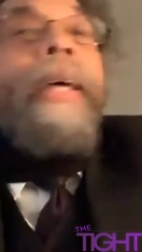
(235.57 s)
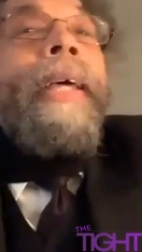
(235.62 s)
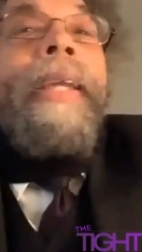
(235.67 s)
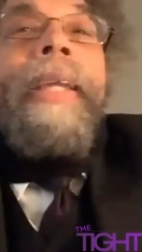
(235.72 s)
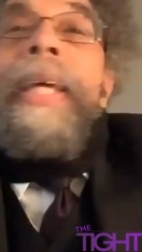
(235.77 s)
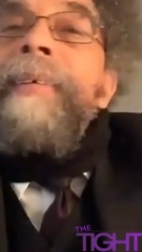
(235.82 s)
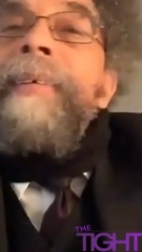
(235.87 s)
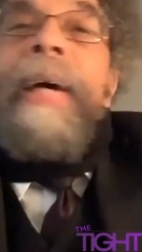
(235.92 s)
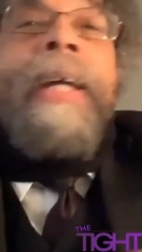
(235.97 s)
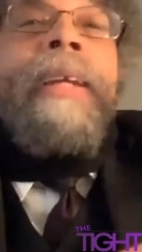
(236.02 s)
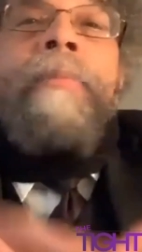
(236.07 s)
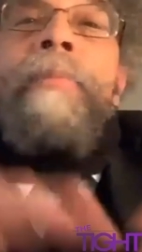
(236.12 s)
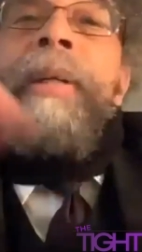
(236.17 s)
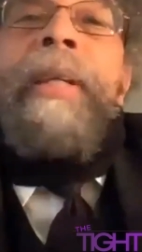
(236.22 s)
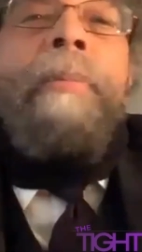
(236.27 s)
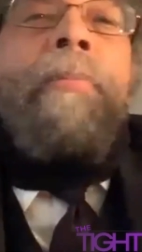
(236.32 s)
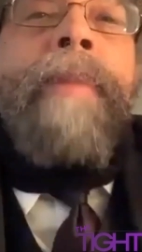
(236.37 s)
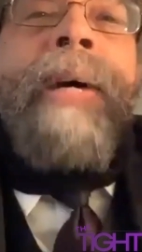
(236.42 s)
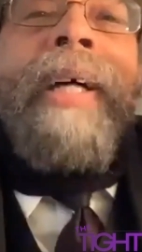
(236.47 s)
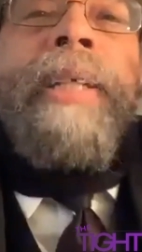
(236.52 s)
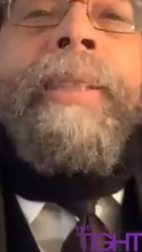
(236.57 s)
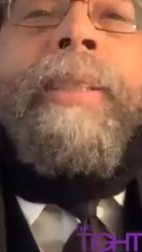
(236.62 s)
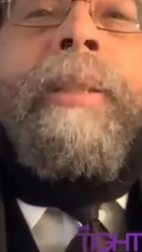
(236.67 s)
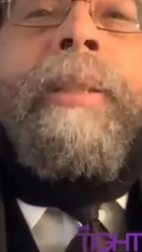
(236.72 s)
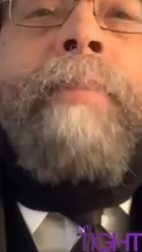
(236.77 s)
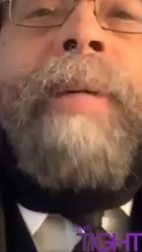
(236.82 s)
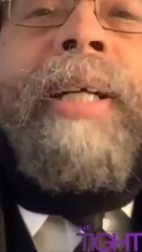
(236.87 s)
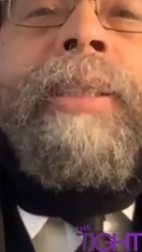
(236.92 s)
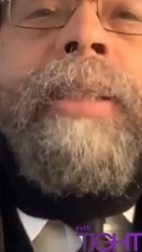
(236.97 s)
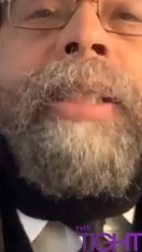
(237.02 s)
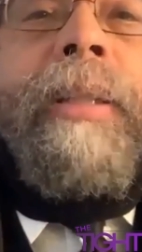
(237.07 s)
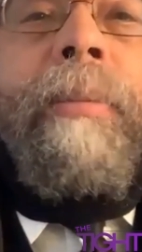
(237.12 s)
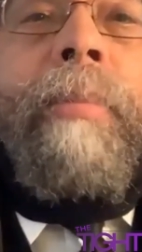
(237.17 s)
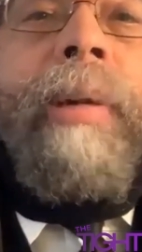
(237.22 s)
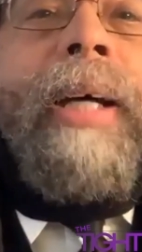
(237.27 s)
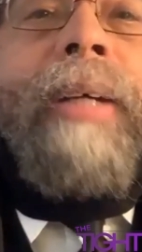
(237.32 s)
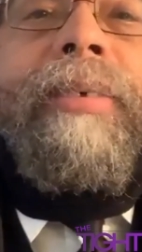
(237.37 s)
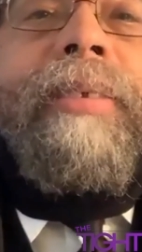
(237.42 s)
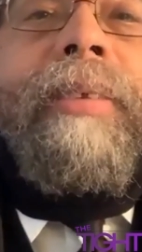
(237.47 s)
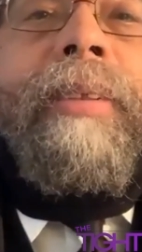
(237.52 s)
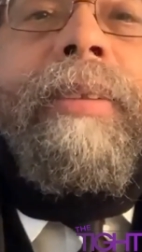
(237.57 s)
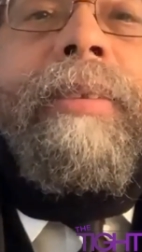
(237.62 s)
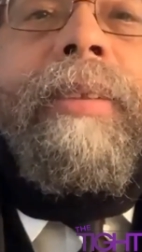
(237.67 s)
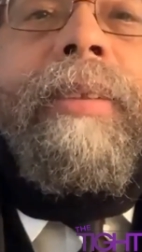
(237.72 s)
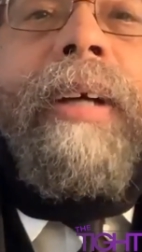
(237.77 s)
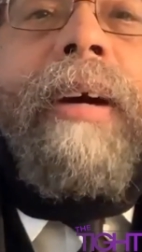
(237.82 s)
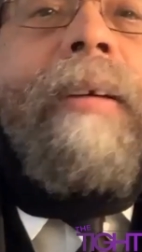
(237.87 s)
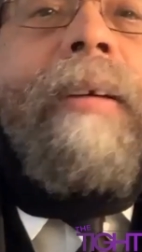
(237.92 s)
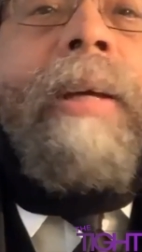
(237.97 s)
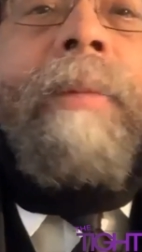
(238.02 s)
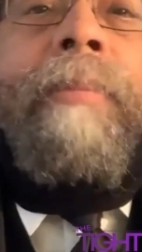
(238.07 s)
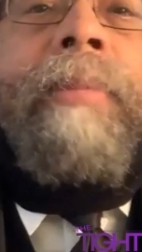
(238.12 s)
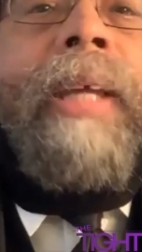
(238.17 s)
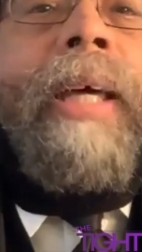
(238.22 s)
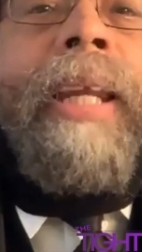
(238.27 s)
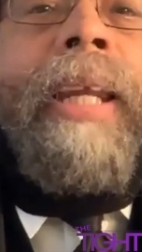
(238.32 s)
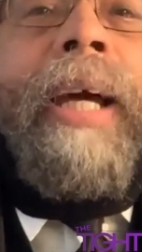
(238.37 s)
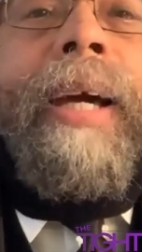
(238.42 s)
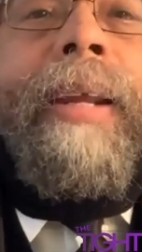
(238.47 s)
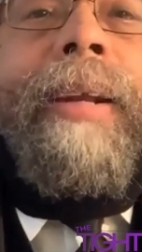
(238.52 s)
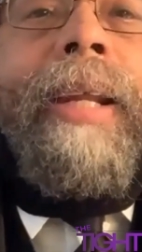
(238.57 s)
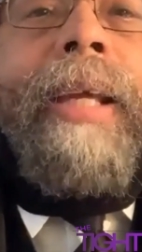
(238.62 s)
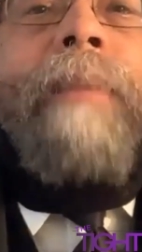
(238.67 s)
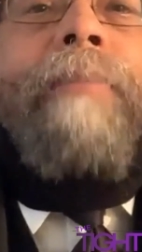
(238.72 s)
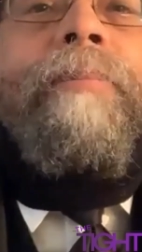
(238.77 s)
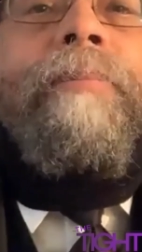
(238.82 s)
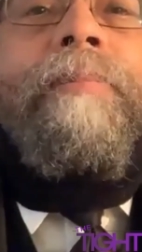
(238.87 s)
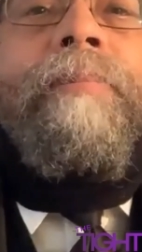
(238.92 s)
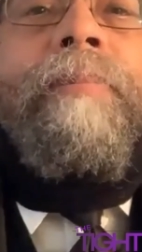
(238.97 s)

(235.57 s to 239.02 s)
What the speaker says: they got to be the best of the best of the best. Creme de la creme.